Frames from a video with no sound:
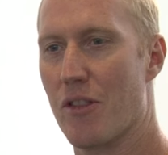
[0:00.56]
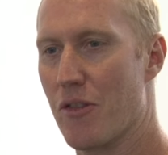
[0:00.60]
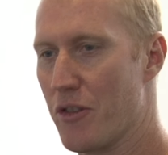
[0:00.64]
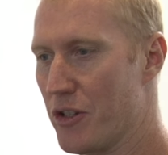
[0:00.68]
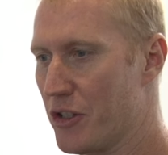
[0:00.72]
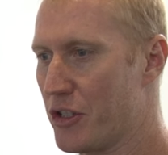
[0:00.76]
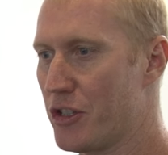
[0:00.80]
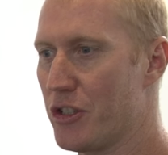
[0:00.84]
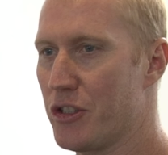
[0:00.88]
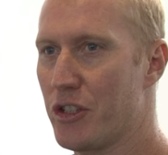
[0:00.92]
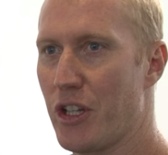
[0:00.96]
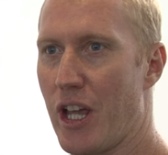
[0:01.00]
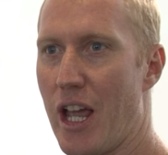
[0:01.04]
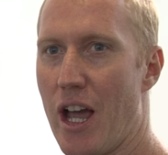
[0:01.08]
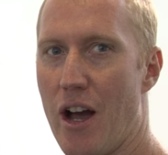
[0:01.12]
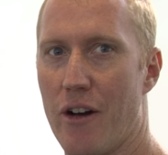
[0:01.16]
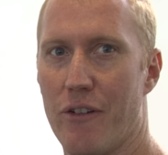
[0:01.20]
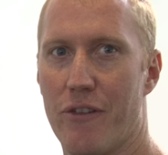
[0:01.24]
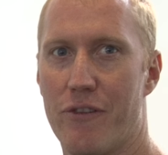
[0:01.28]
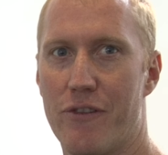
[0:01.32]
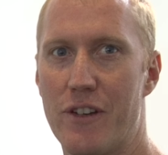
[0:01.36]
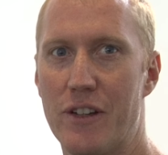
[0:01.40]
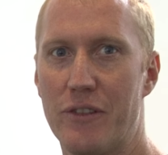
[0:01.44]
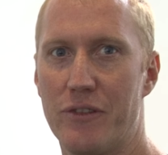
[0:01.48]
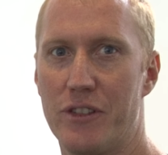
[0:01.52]
This is
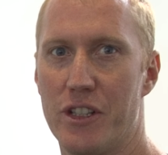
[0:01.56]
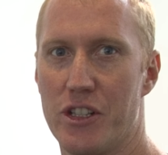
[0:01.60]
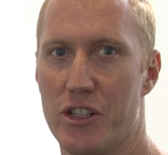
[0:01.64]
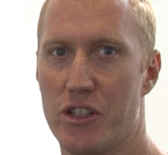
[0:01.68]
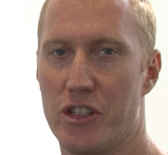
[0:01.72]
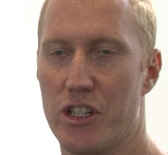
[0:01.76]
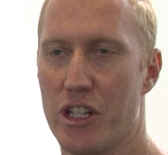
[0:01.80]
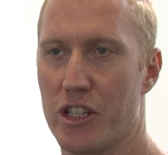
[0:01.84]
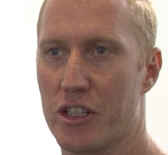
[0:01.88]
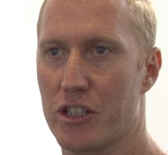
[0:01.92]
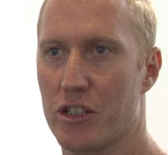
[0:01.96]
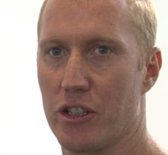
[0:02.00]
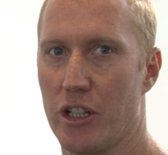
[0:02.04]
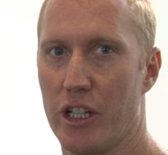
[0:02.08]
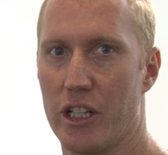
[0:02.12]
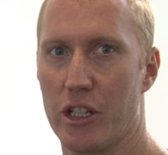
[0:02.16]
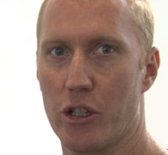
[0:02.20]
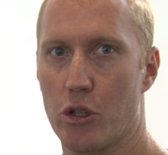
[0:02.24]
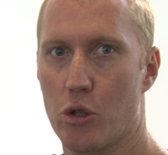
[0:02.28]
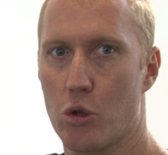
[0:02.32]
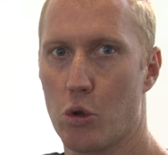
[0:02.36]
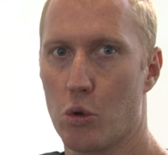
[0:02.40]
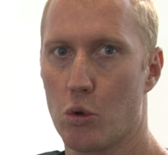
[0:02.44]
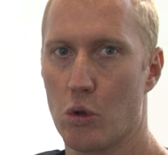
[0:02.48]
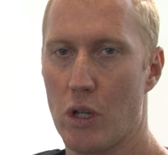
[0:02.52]
our 56
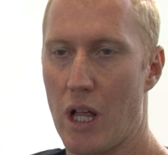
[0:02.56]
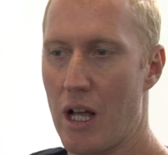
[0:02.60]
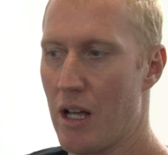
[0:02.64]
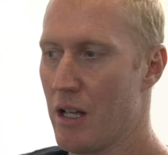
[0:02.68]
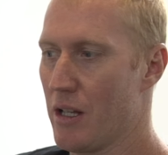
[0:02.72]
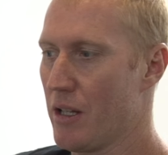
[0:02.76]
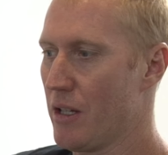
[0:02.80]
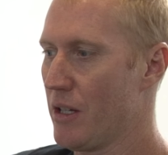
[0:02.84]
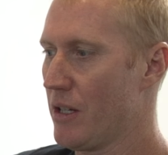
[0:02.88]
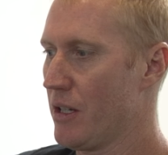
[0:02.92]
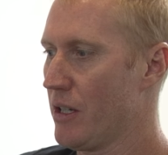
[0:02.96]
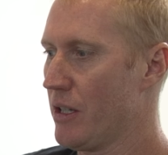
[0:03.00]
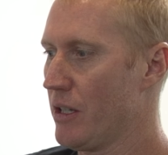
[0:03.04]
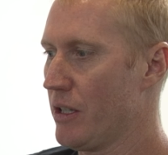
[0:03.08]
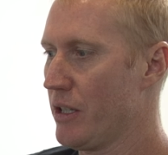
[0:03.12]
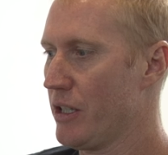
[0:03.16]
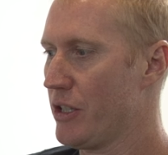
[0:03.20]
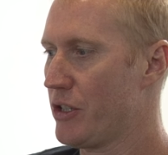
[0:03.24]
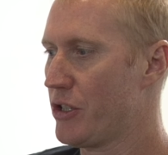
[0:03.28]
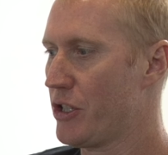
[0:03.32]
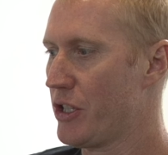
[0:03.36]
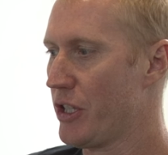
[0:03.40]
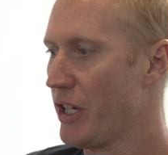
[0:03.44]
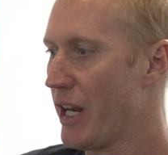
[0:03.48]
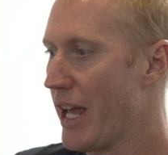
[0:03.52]
litre cooler.
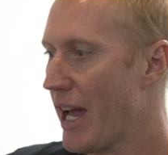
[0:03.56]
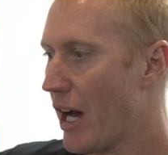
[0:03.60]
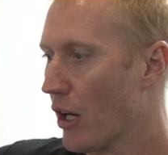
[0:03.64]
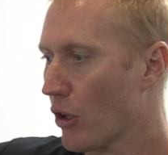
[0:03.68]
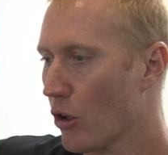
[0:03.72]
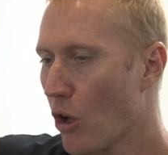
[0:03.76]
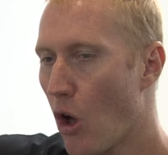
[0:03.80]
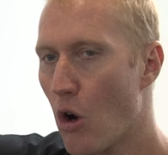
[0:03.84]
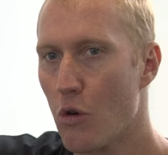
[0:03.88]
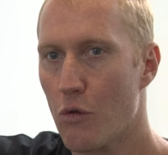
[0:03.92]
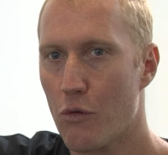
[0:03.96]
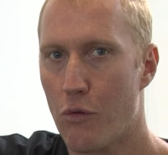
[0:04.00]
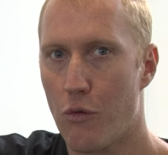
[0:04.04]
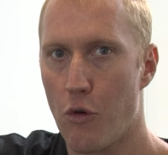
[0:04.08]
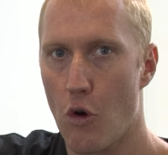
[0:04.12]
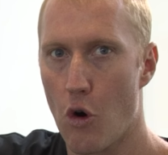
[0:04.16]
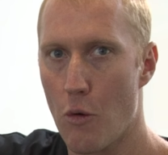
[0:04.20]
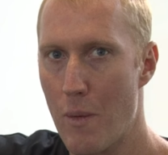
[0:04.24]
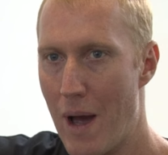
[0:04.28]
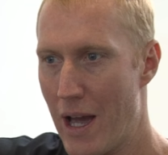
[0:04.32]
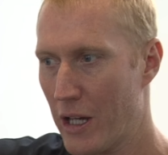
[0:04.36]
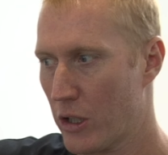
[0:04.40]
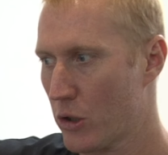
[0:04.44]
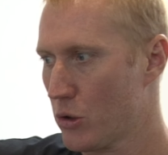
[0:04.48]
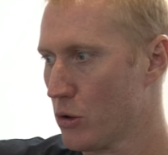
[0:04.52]
It's in our long
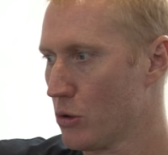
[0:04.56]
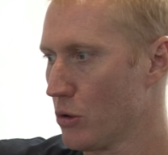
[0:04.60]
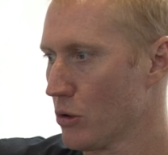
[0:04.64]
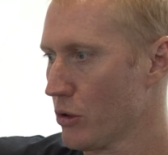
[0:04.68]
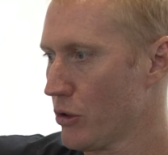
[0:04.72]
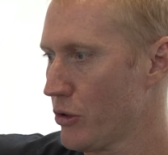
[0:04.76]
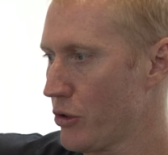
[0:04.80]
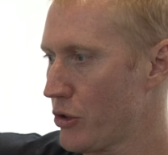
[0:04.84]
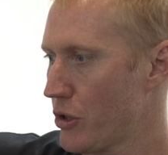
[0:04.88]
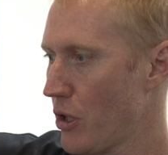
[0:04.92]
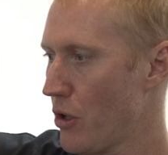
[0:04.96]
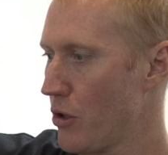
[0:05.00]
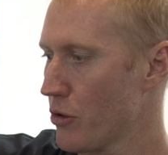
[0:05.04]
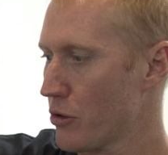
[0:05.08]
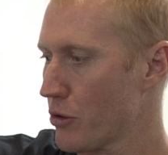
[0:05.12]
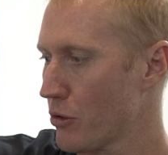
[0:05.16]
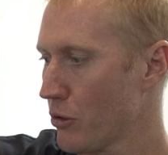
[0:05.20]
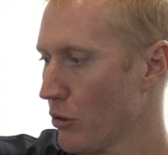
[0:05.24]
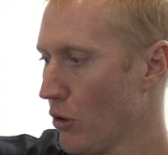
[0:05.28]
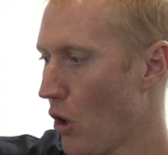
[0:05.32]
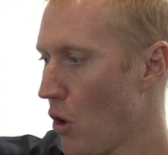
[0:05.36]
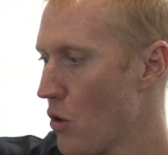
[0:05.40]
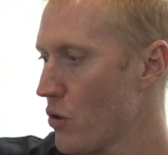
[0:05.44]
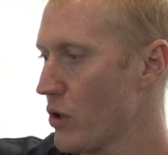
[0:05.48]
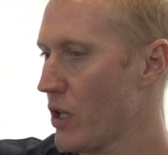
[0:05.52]
format cooler, so it's
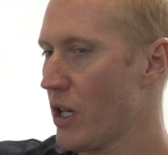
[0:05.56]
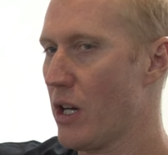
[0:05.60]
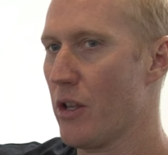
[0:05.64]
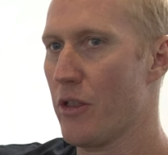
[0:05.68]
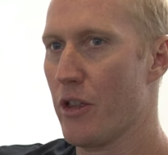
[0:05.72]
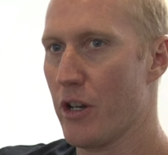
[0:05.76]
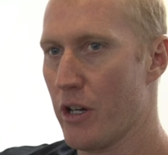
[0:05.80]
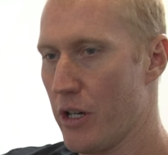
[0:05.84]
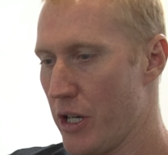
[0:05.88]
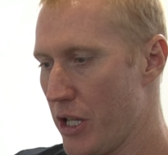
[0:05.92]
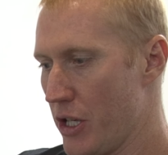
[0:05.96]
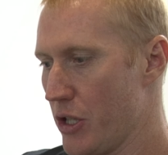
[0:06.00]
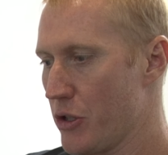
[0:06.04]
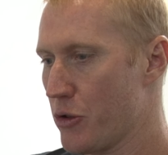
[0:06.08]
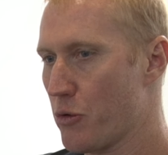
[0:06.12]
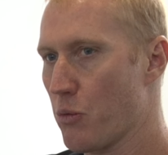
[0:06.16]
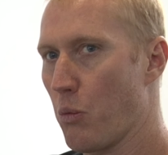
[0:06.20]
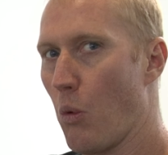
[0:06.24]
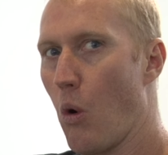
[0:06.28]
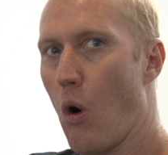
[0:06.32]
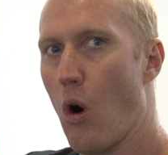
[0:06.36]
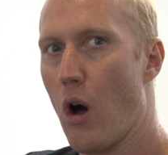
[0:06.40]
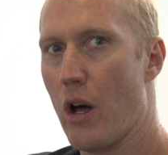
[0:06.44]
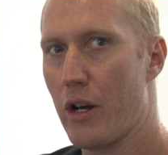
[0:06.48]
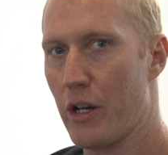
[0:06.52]
longer than it is
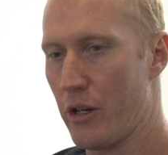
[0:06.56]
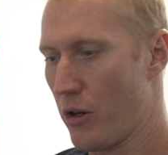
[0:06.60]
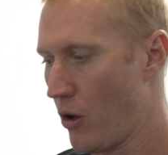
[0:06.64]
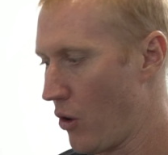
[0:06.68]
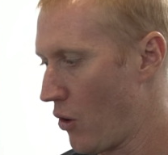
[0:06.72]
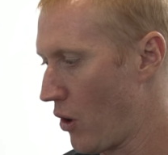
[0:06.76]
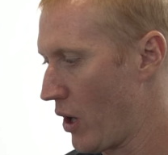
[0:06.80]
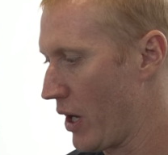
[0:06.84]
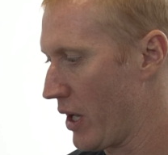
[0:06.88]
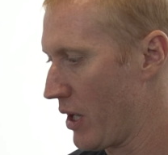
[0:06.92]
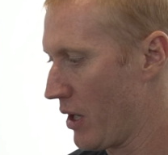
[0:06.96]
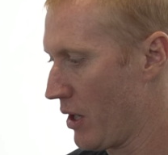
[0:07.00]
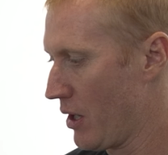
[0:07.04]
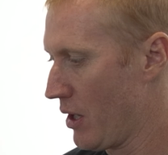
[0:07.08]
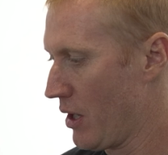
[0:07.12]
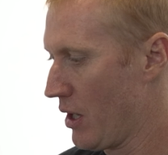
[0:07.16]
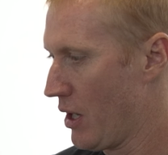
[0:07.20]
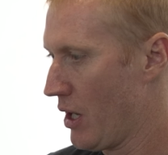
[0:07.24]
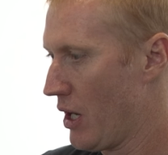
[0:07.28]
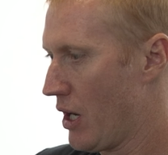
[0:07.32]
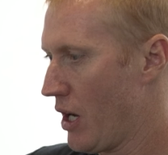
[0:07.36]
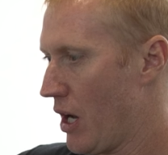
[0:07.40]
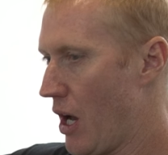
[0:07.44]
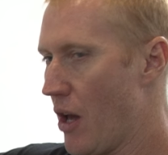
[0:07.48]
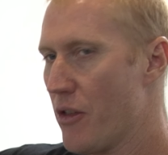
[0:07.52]
wide and high.
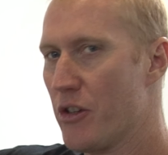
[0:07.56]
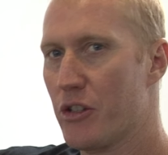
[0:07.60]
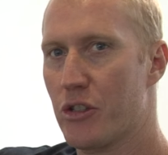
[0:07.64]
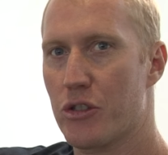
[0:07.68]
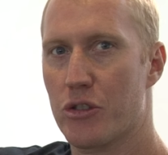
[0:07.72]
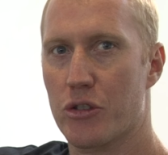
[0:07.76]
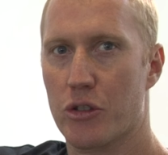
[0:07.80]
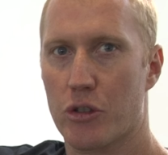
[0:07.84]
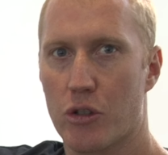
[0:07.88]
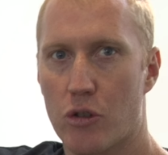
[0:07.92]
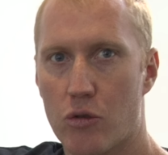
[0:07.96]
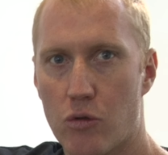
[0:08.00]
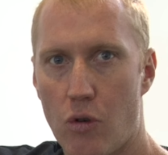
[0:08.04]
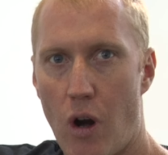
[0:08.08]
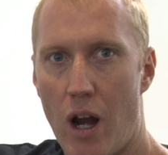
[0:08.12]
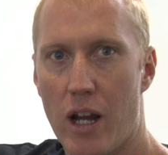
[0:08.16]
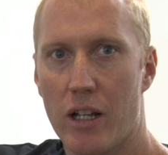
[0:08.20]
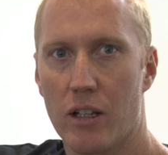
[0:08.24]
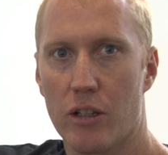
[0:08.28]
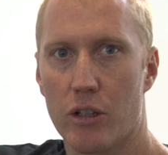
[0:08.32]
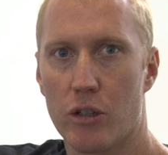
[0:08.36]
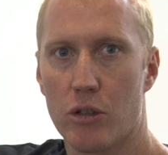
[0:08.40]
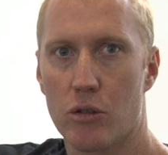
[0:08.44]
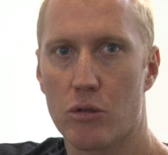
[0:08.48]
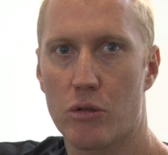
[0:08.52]
And this is a
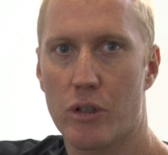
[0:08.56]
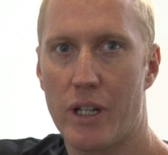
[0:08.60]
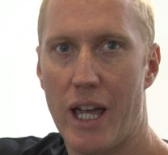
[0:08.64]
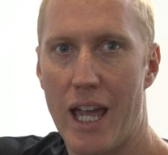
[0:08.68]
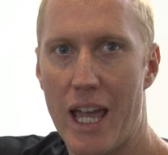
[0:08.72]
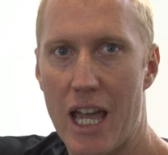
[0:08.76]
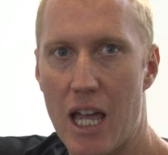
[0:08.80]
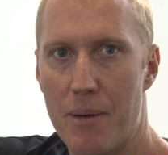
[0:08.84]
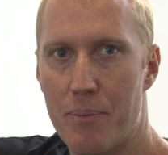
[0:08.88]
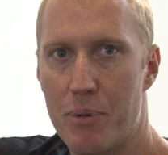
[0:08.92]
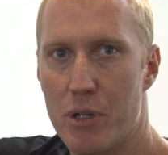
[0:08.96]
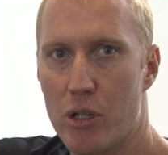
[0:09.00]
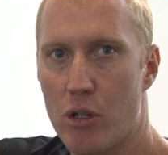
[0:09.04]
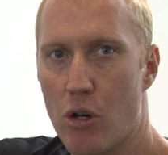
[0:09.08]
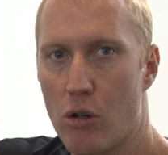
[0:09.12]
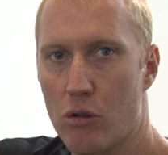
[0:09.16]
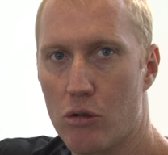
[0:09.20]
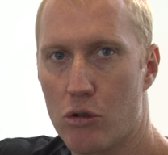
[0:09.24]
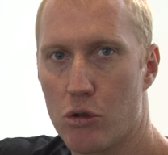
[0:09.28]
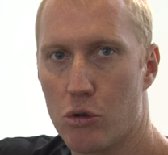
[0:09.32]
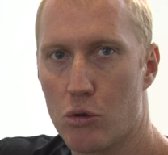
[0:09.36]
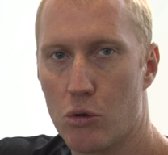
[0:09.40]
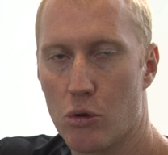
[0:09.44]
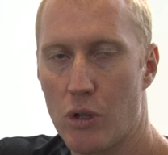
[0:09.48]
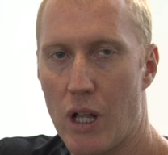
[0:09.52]
great little camping
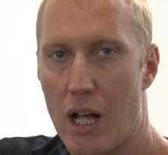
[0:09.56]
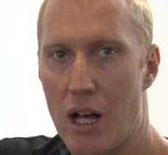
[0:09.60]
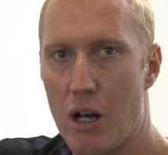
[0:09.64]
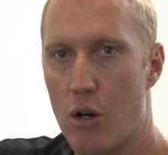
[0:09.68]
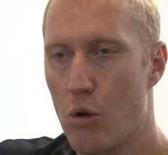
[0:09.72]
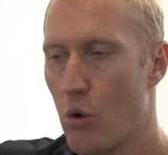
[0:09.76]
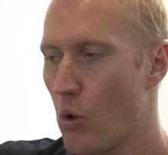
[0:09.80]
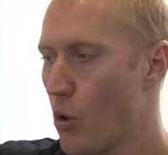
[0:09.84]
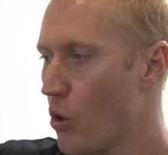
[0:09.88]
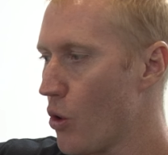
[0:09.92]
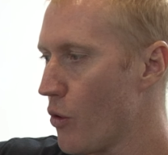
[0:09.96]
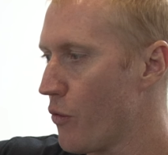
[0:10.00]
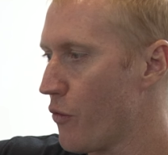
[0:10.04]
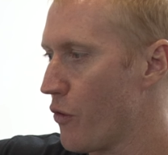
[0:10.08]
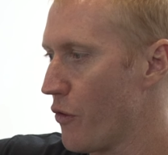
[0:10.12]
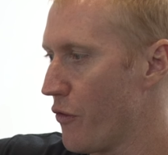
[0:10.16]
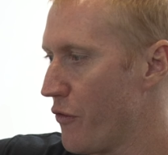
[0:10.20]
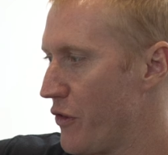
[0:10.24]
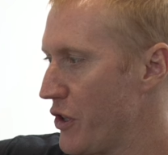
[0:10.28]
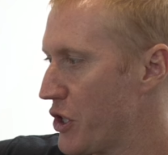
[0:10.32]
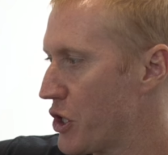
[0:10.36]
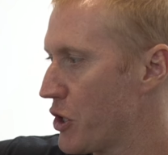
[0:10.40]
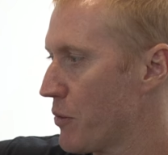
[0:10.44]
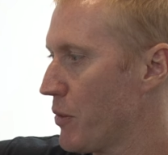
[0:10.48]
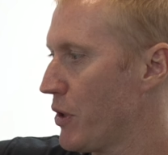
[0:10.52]
cooler or for
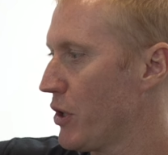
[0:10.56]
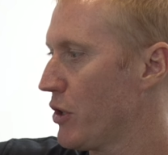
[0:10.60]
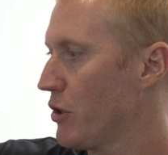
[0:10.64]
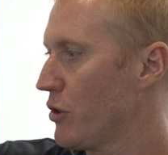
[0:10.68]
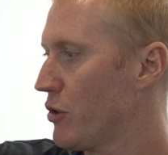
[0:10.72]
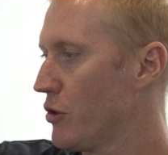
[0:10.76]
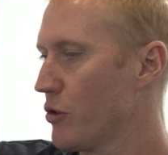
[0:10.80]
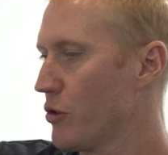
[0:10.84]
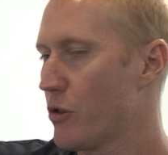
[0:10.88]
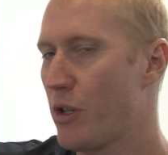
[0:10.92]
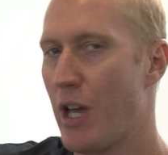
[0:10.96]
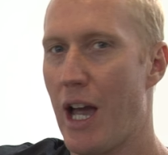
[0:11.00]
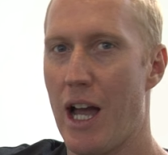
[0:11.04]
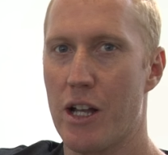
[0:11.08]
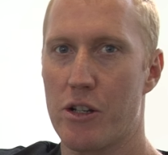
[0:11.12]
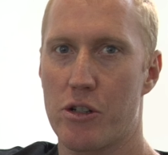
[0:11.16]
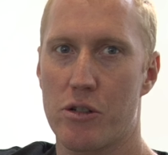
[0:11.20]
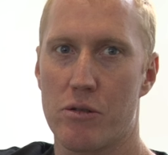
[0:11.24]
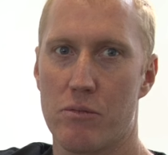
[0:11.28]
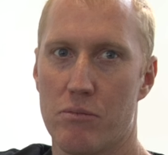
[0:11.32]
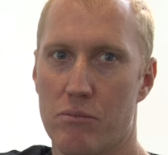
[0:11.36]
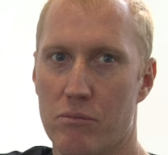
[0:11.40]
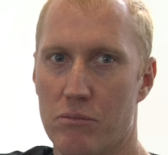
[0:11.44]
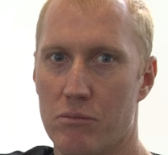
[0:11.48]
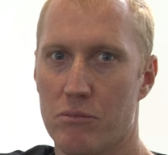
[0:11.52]
fishermen who catch